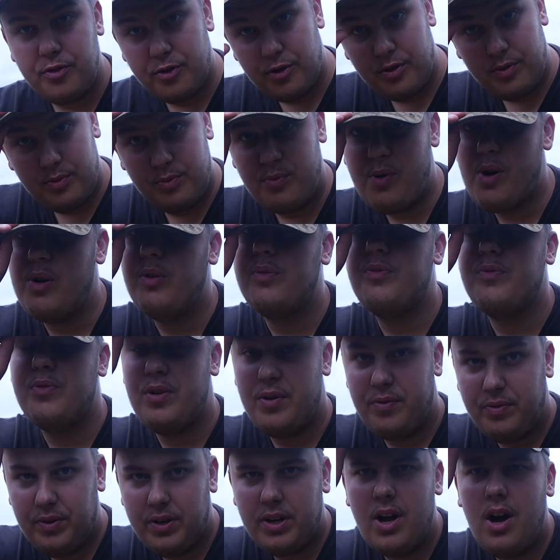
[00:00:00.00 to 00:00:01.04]

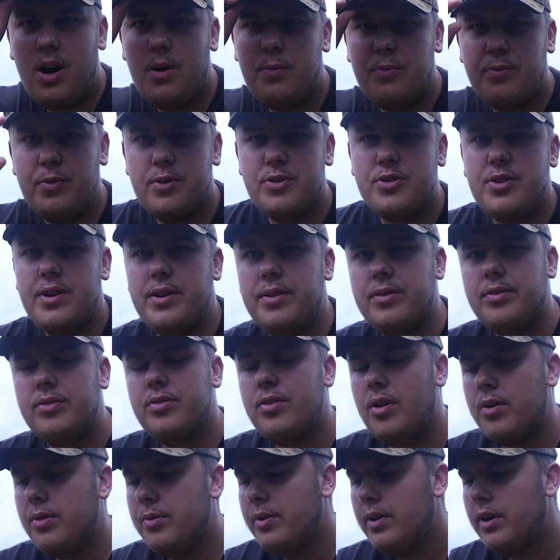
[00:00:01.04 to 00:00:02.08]
if you're carp fishing.
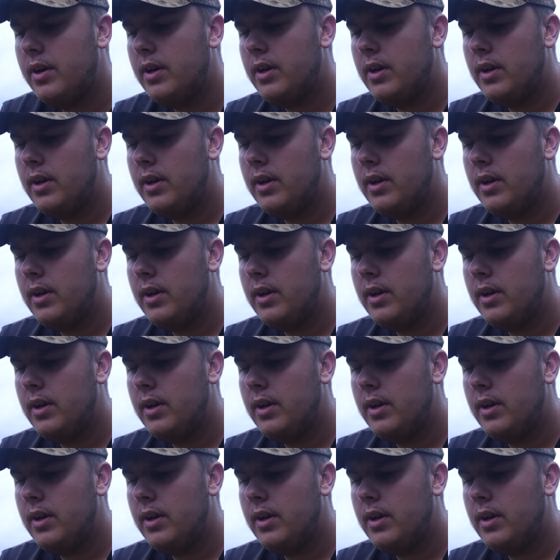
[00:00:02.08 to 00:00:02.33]
So